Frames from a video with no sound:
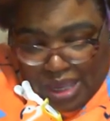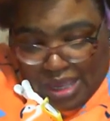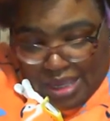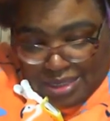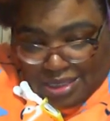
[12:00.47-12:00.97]

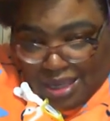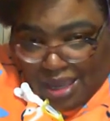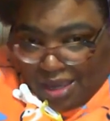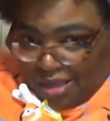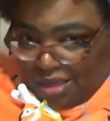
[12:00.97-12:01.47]
is to take
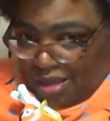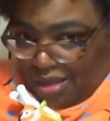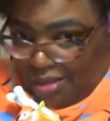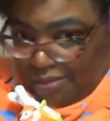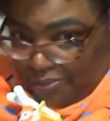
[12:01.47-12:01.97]

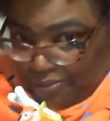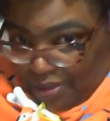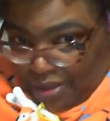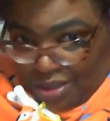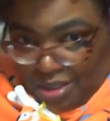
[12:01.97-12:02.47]

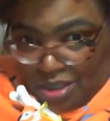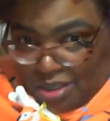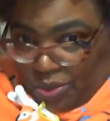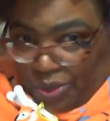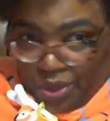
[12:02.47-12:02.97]
an
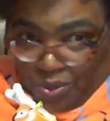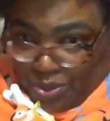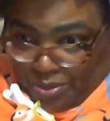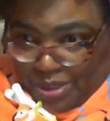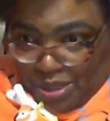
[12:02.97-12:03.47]
ordinary
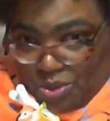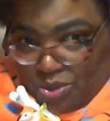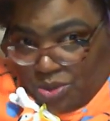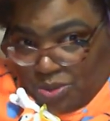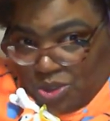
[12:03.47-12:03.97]
woman
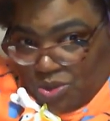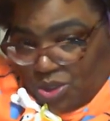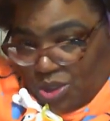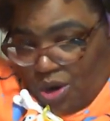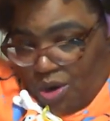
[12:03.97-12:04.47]
who's been using
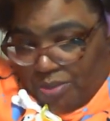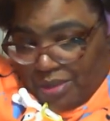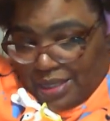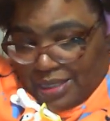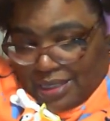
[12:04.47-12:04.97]

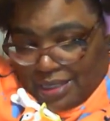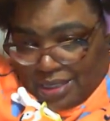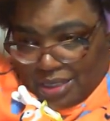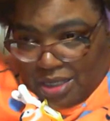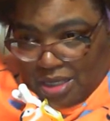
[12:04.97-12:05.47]
CurlMix,
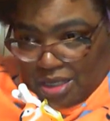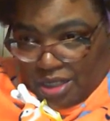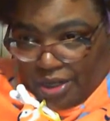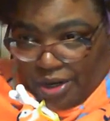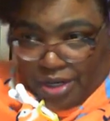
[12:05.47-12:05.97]

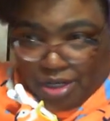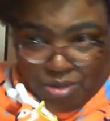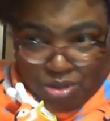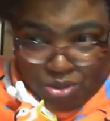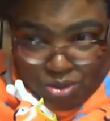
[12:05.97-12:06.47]
learning
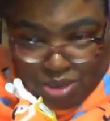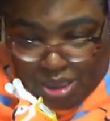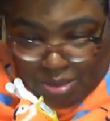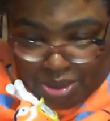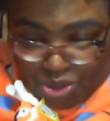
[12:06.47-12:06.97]
through
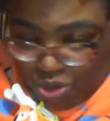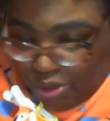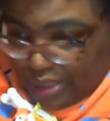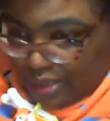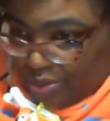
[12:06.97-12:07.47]
tips and
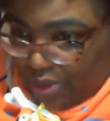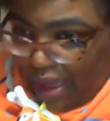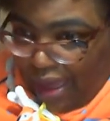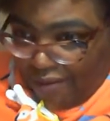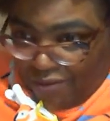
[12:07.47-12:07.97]
tricks and what
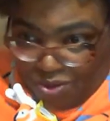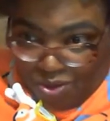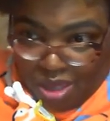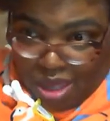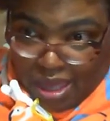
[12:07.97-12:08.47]
have you,
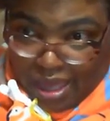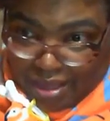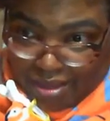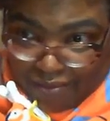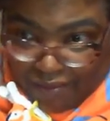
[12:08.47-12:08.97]

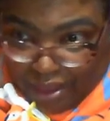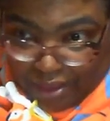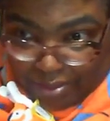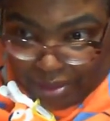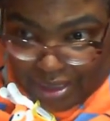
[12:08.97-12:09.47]
and
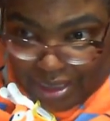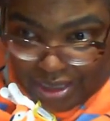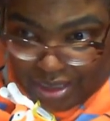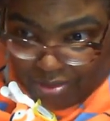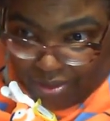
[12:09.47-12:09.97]
developed a
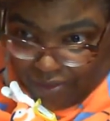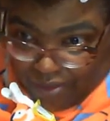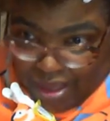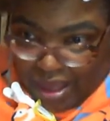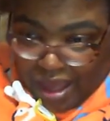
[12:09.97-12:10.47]
system of
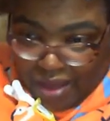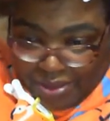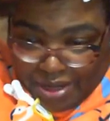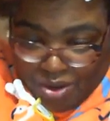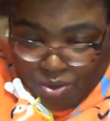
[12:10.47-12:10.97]
how it
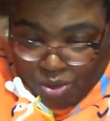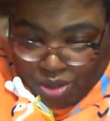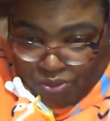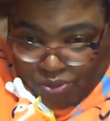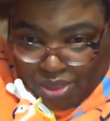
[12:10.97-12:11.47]
now
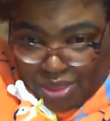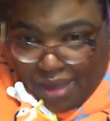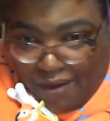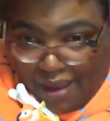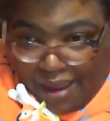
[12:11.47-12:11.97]
works for
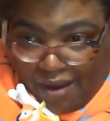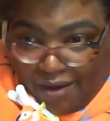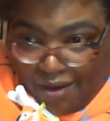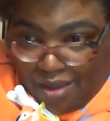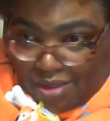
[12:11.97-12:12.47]
their hair.
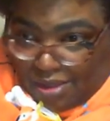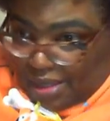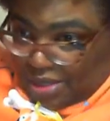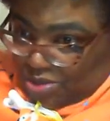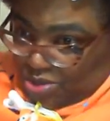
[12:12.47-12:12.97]
They
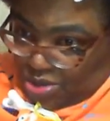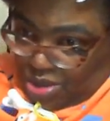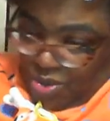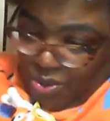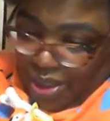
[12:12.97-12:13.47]
use
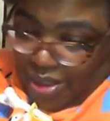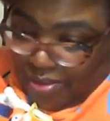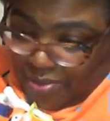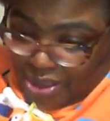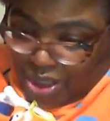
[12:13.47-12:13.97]
one of
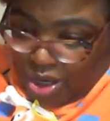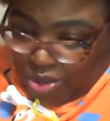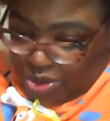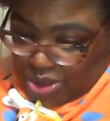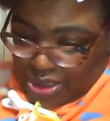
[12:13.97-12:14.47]
them as
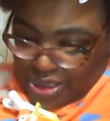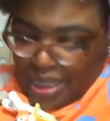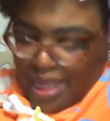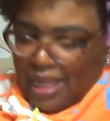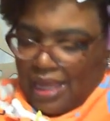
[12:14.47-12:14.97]
coaches,
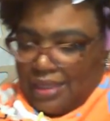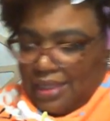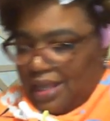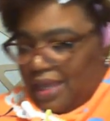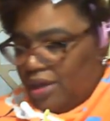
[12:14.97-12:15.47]
and then
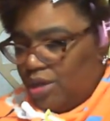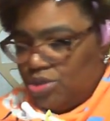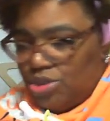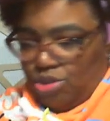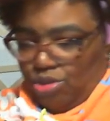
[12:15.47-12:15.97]
they
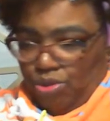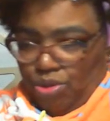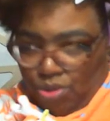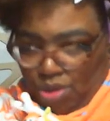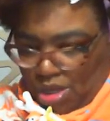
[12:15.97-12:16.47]
coach you
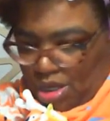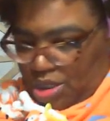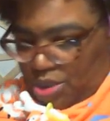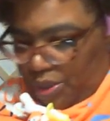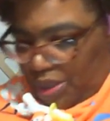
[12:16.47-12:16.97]
through a
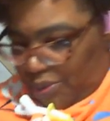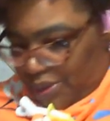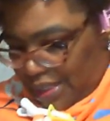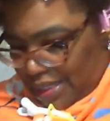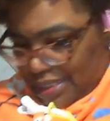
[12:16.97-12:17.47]

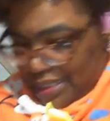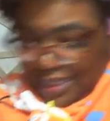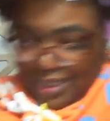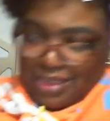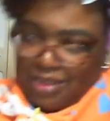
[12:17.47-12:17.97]
21-day
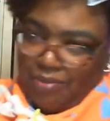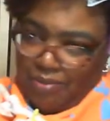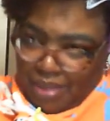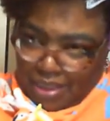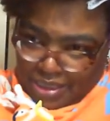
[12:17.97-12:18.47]
system
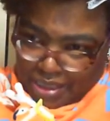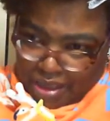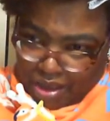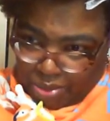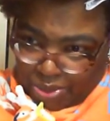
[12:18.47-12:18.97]
to
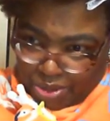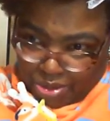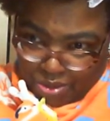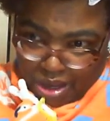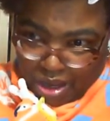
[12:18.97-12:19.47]
help
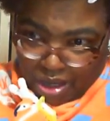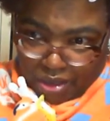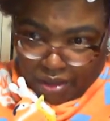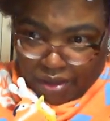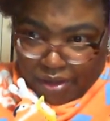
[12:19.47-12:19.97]
you
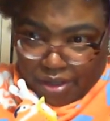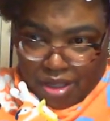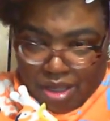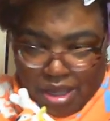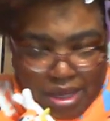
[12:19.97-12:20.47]
learn
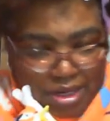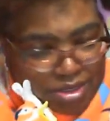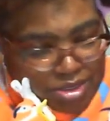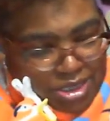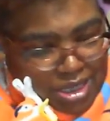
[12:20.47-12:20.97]
and
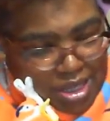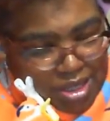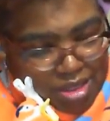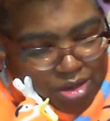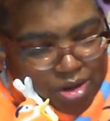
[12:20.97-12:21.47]

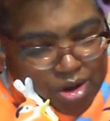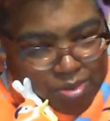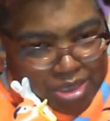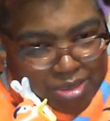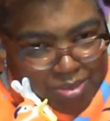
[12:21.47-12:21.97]
understand the
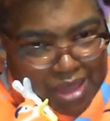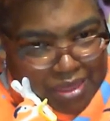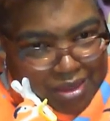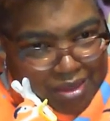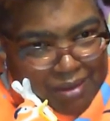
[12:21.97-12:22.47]
CurlMix
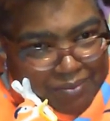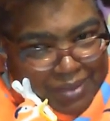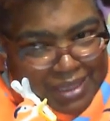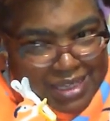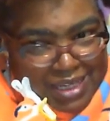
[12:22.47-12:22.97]
method.
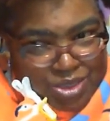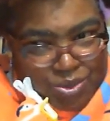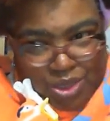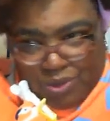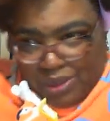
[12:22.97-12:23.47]
It takes
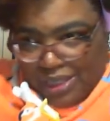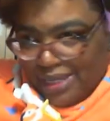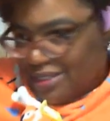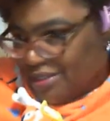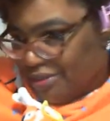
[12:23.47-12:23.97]
21
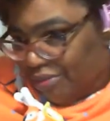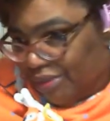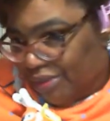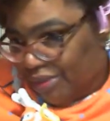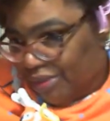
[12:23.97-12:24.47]
days to
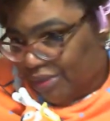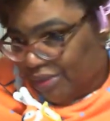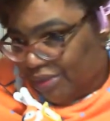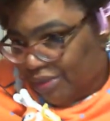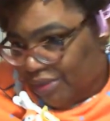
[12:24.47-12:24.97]
really
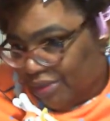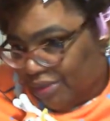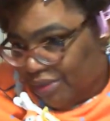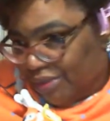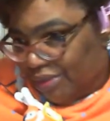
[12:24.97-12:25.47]

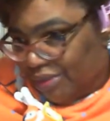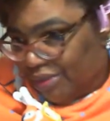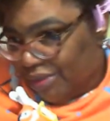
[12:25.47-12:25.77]
get a good